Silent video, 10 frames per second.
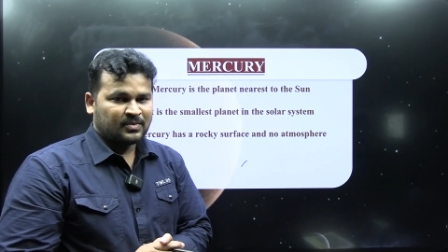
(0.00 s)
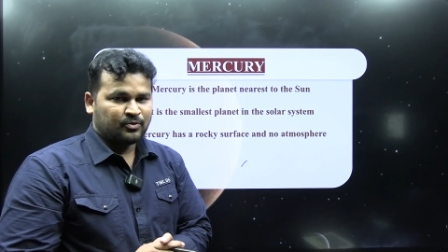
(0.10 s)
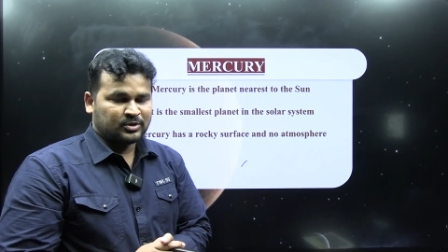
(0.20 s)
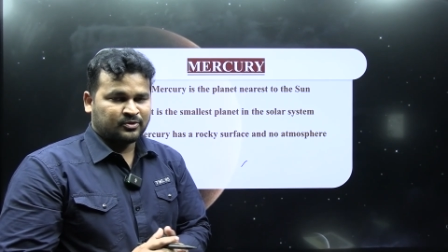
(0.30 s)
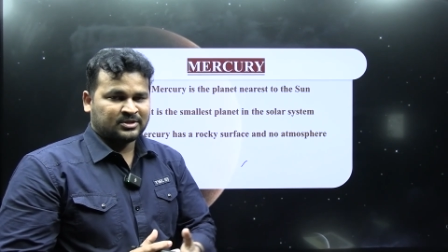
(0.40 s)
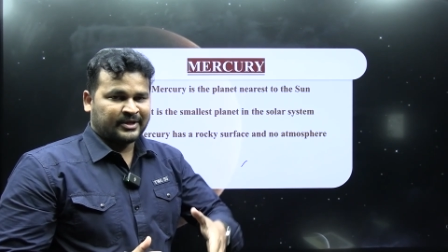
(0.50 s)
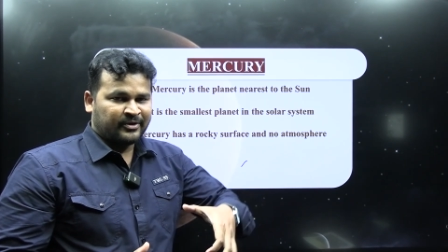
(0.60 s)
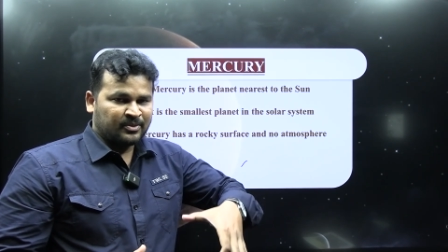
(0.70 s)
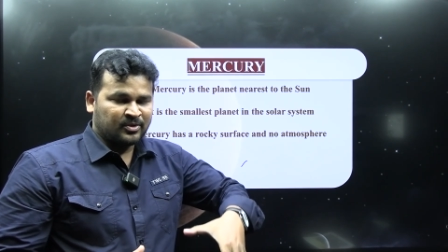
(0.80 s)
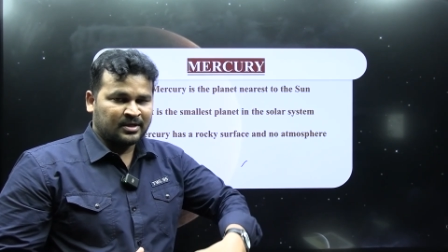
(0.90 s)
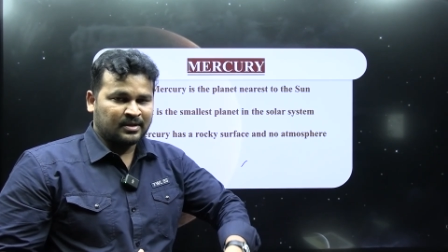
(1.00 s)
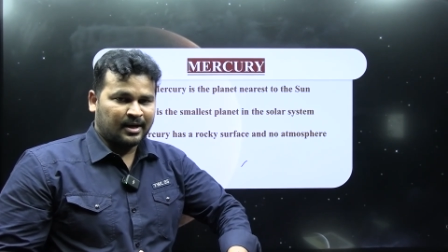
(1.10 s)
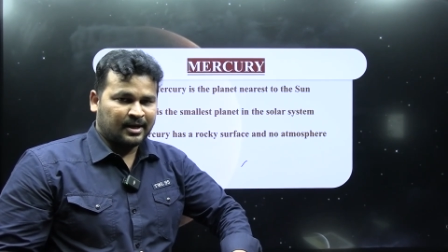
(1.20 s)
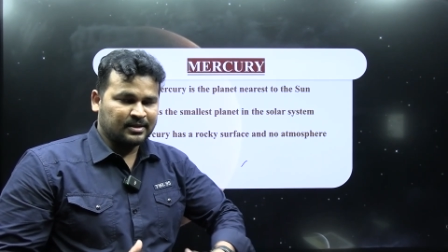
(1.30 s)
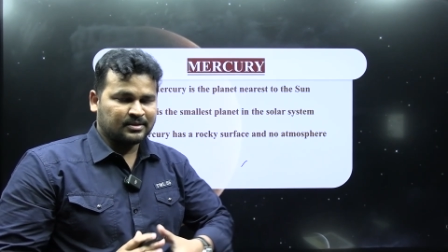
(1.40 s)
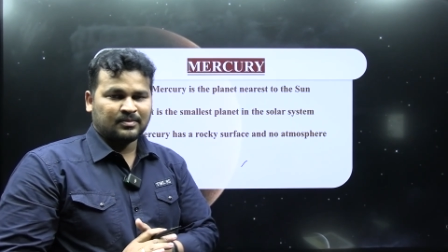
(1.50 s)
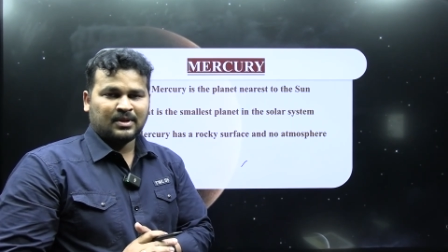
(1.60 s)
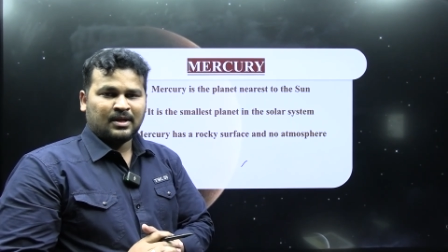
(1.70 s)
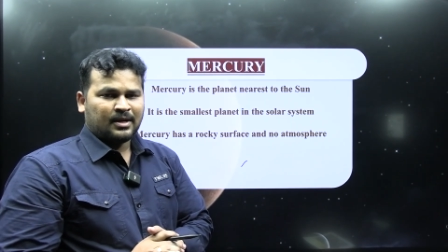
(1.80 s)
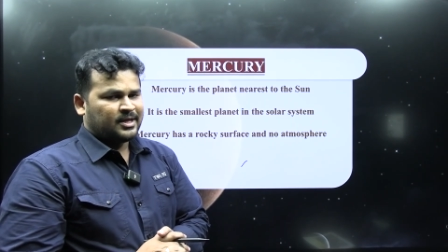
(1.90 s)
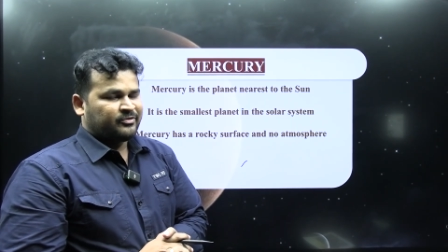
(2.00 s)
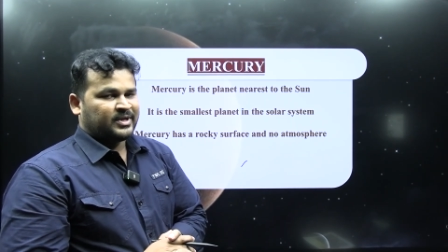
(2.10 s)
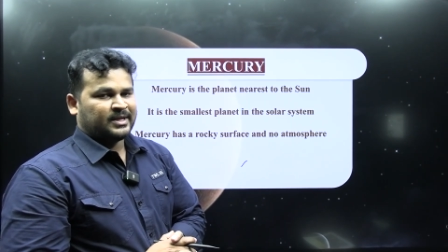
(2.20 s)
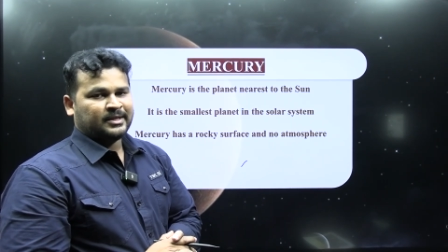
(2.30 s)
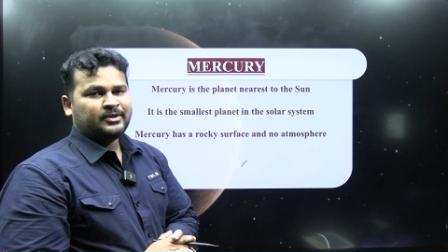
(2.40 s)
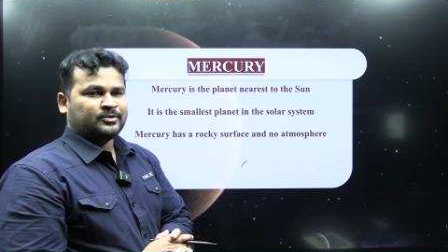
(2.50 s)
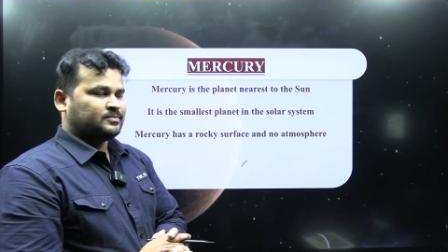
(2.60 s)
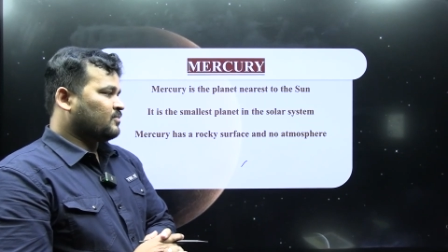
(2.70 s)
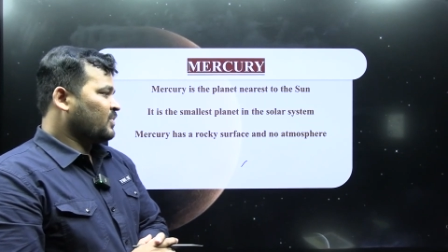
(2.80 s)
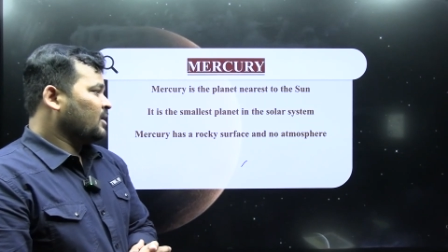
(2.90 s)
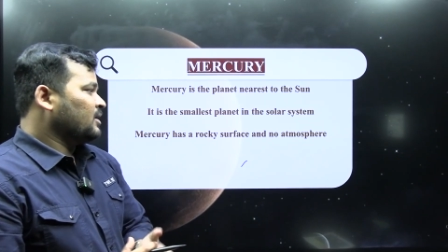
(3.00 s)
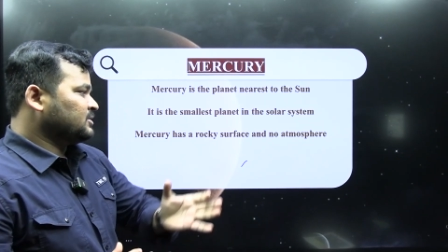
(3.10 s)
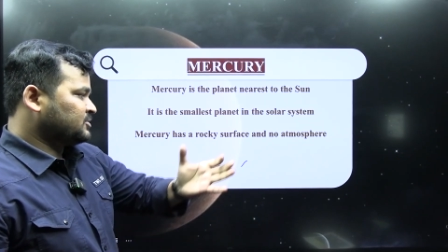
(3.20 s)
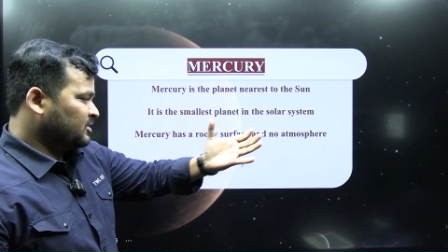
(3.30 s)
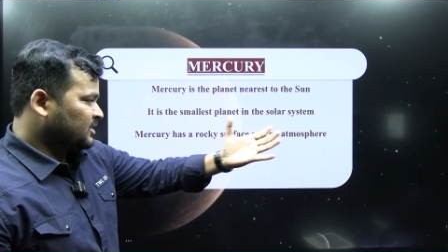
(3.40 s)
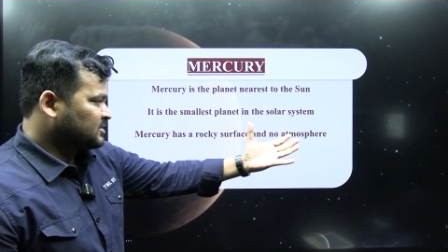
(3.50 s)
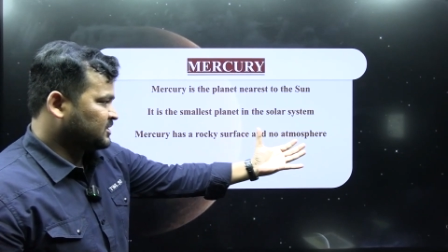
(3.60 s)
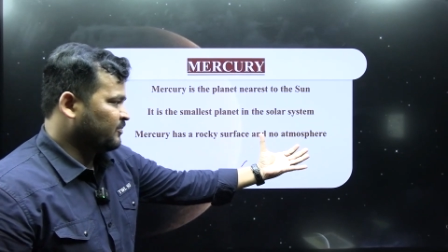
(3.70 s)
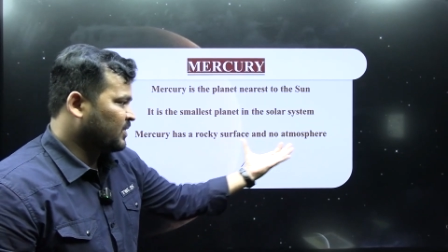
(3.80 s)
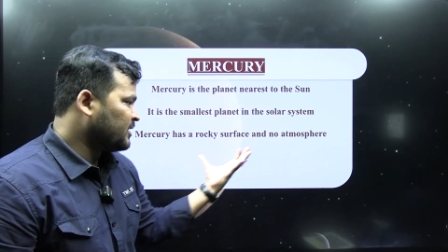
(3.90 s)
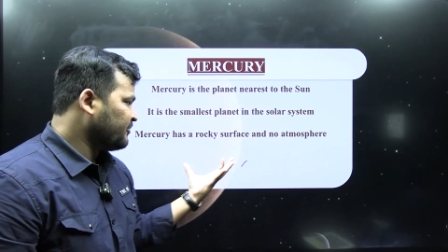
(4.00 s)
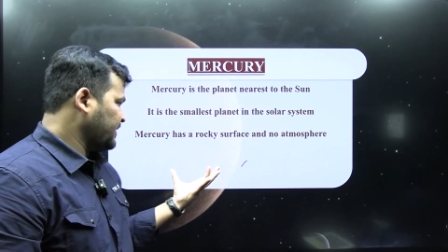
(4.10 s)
which was available on Earth? Definitely no. So in the similar